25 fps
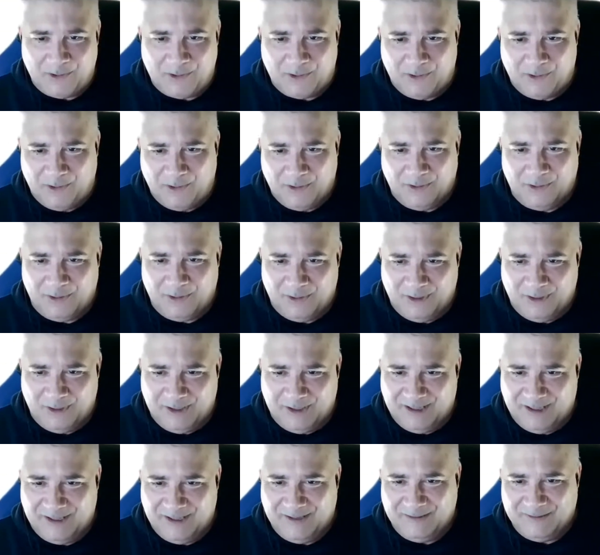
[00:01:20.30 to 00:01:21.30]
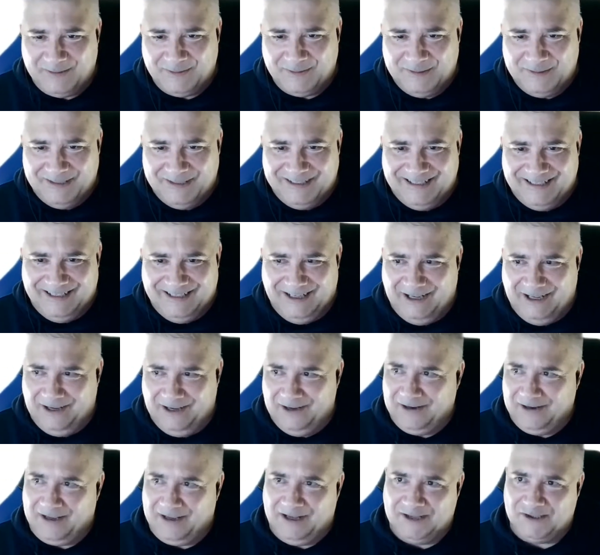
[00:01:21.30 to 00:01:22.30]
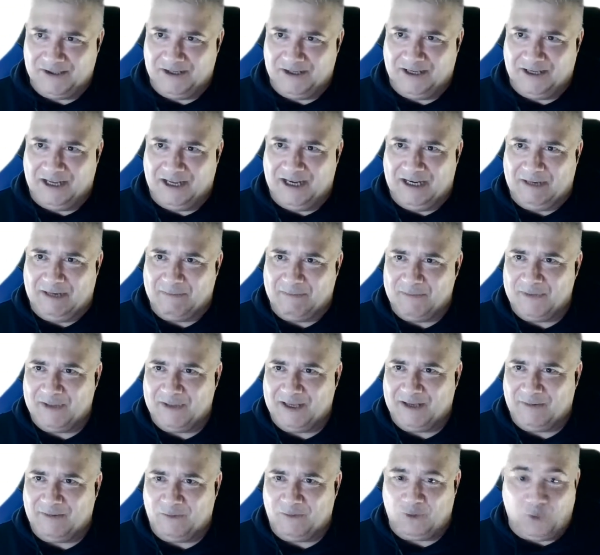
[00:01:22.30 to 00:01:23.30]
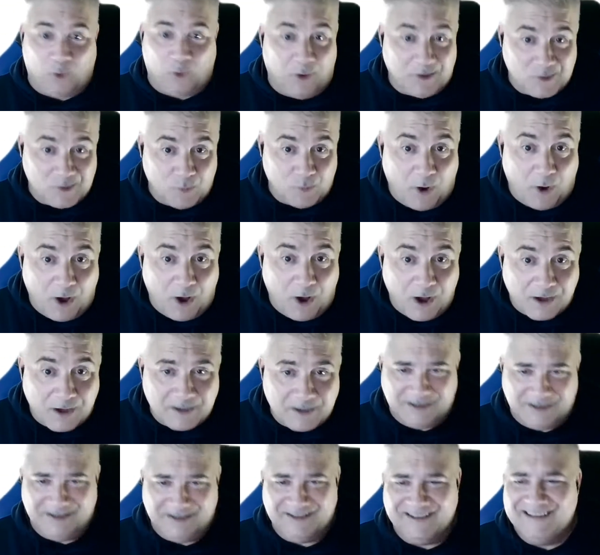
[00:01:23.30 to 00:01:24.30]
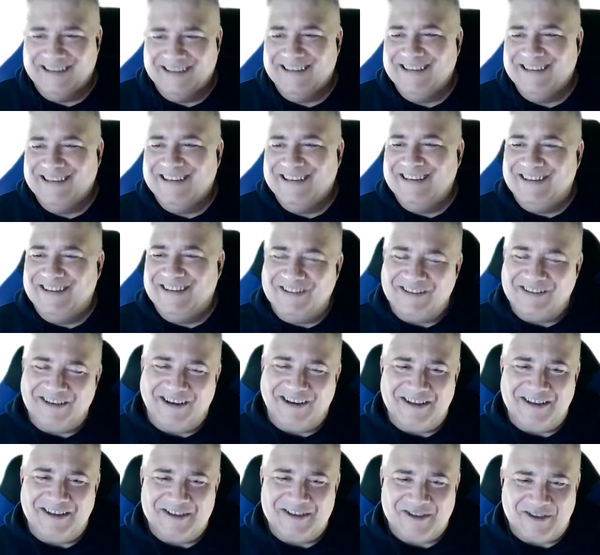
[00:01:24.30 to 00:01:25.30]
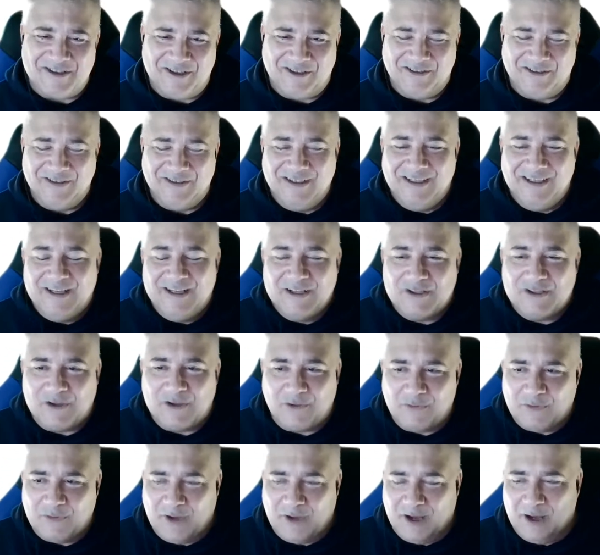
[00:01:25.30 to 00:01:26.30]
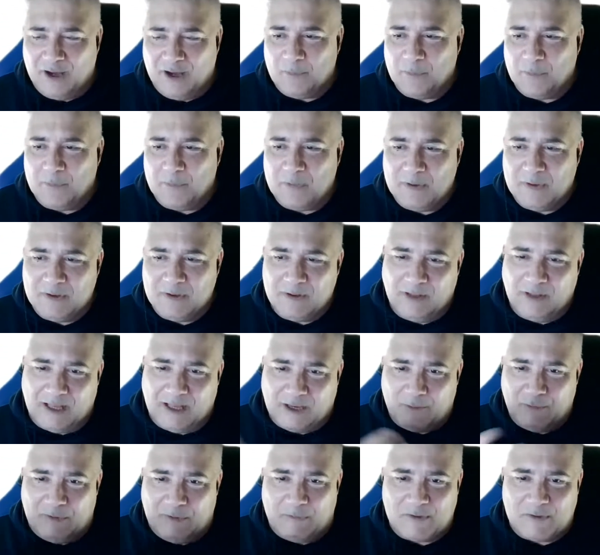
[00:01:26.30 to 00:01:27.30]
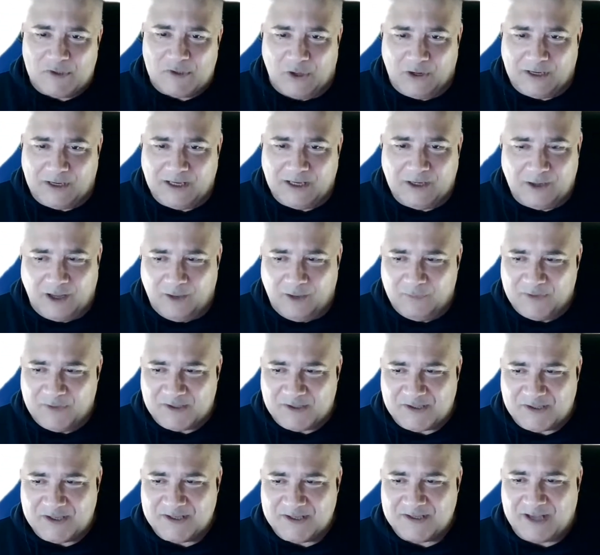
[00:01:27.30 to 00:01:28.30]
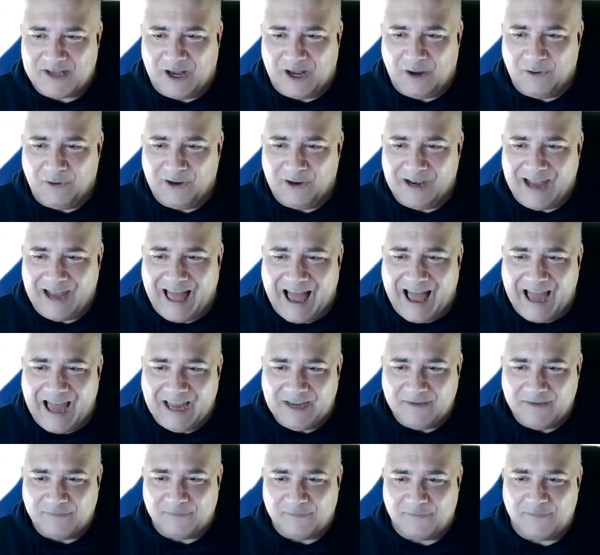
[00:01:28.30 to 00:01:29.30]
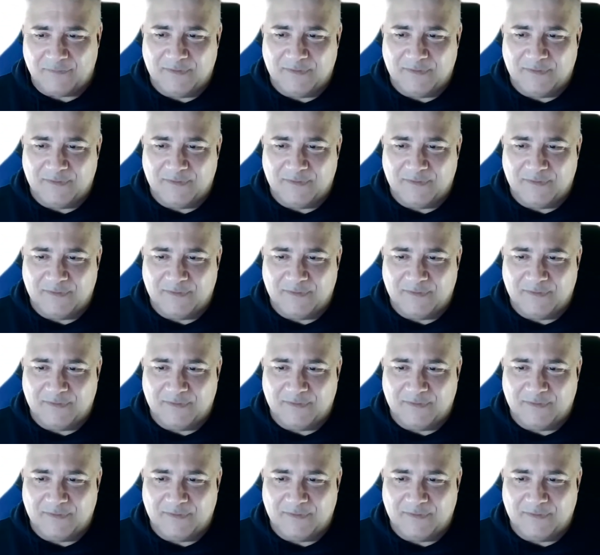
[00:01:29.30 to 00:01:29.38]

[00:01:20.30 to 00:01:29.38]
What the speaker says: or gosh, I can't even think of a crosswalk. Okay, yep. So like we were talking, this is our live